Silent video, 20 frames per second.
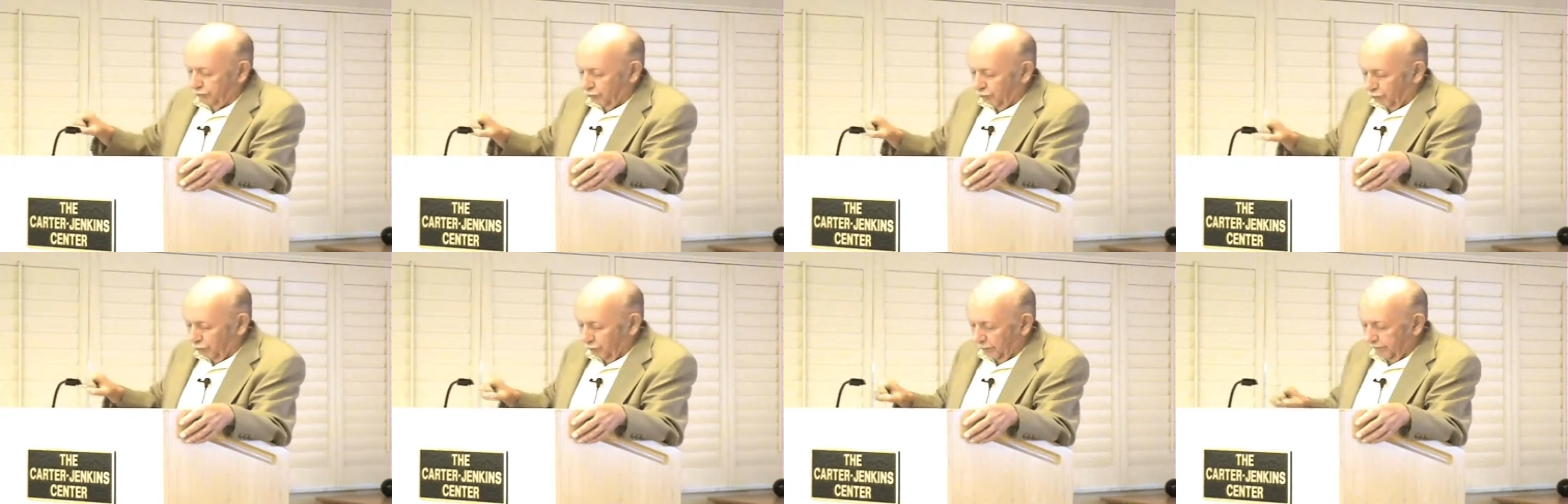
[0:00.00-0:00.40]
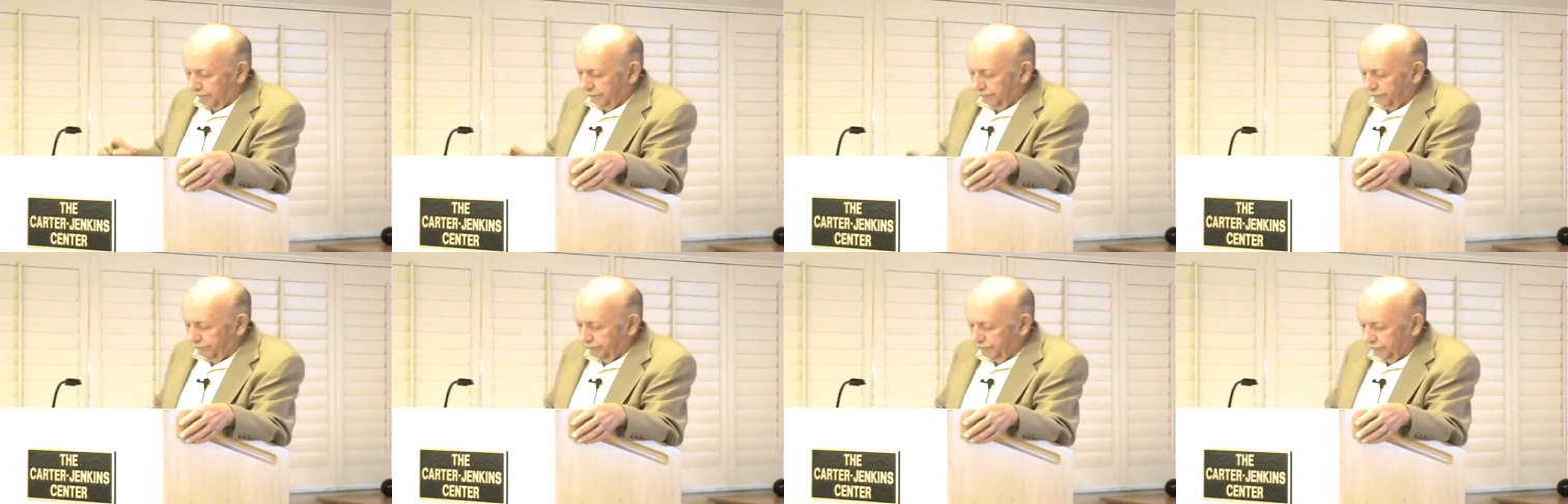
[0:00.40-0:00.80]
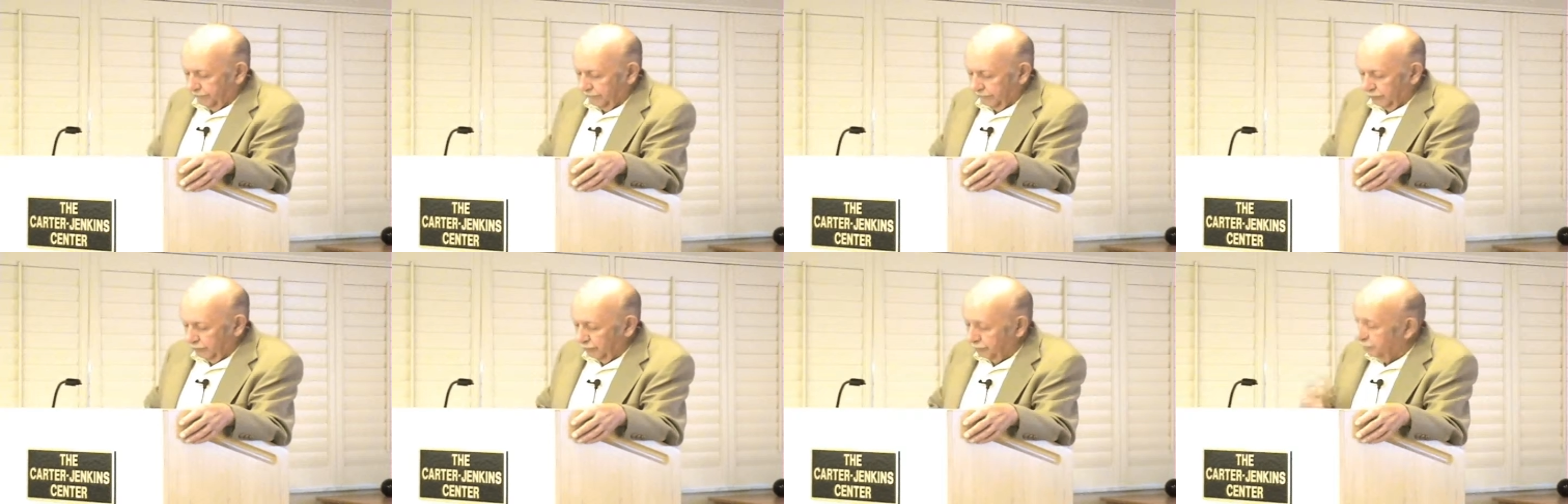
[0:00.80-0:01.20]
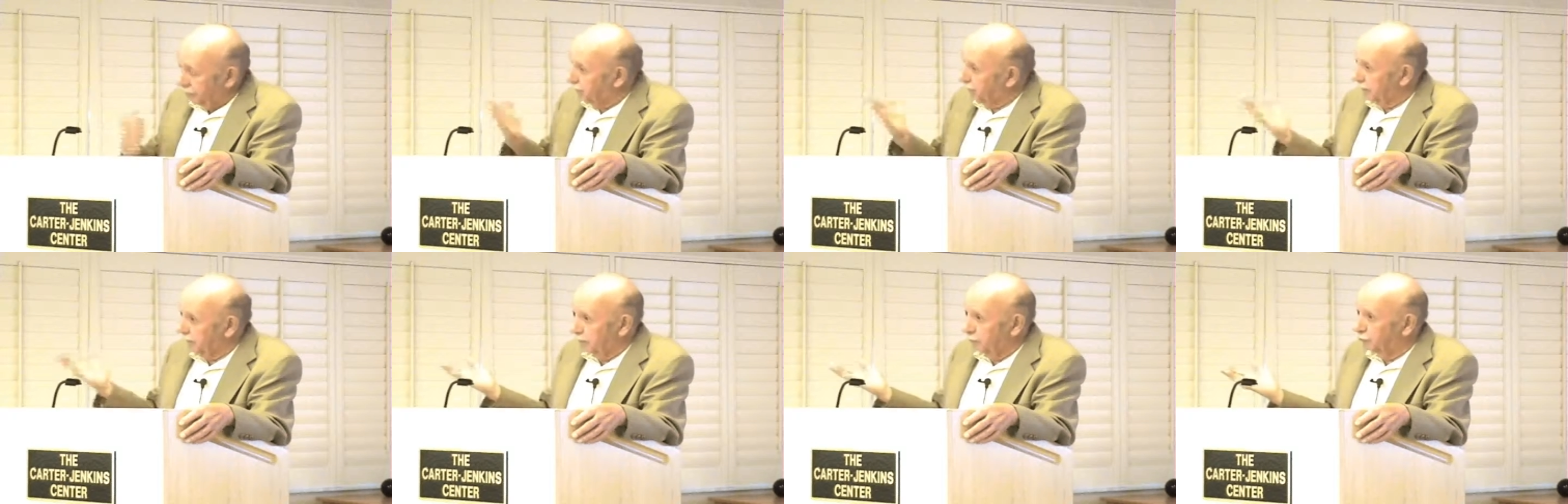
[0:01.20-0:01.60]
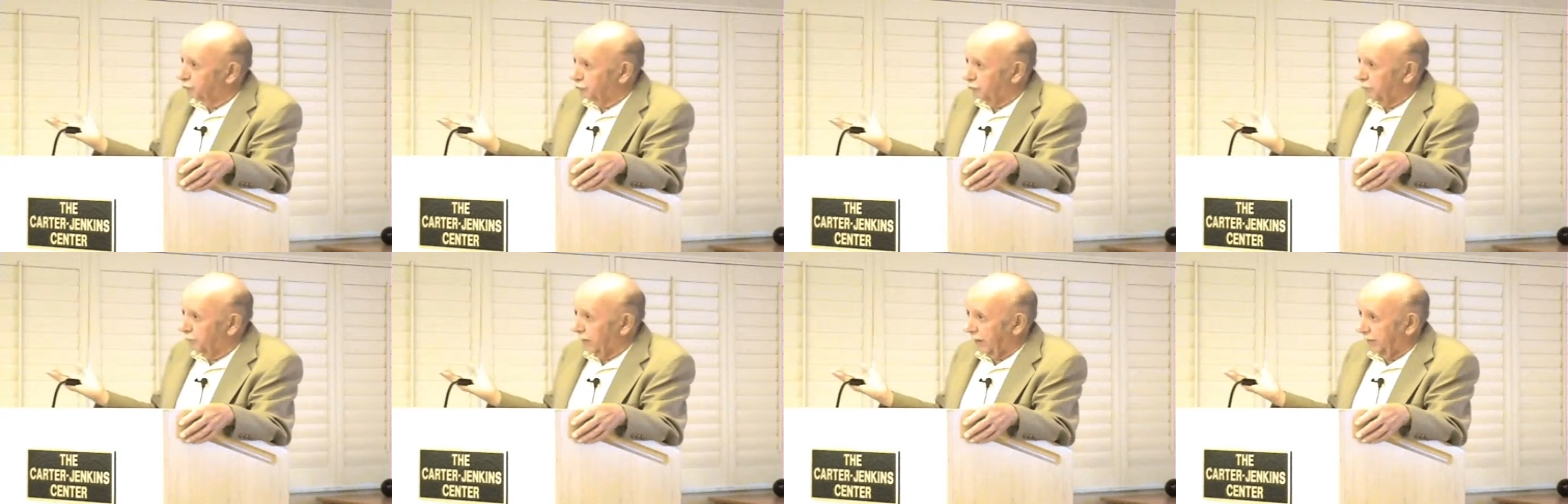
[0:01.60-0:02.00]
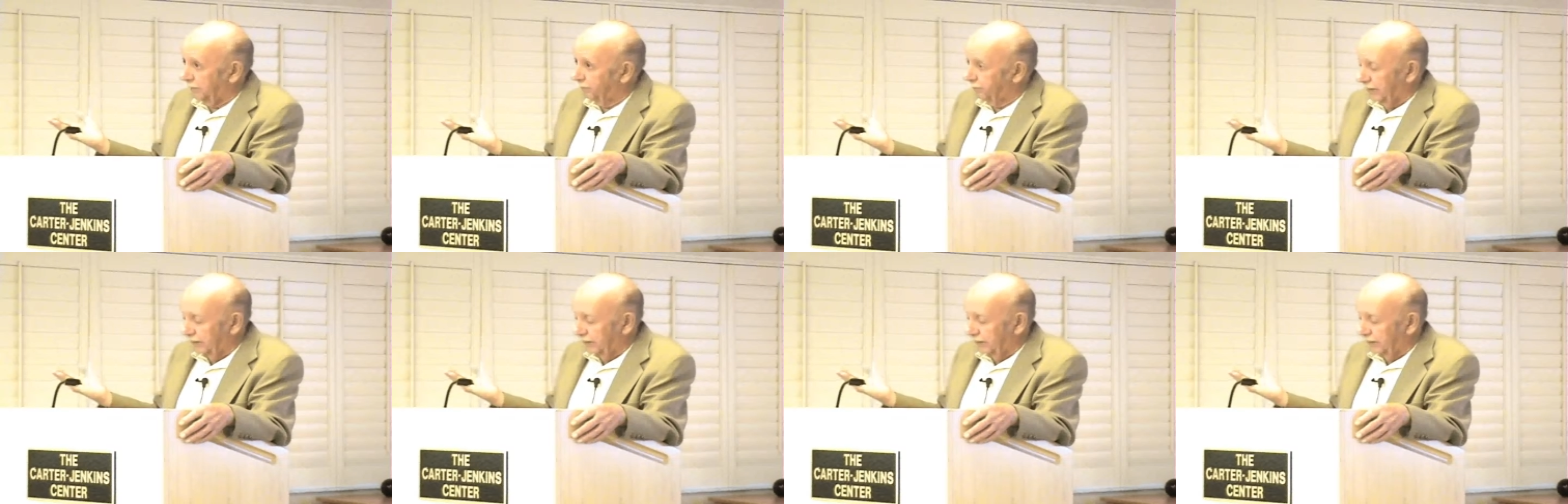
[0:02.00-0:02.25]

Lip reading: toy, something he wouldn't have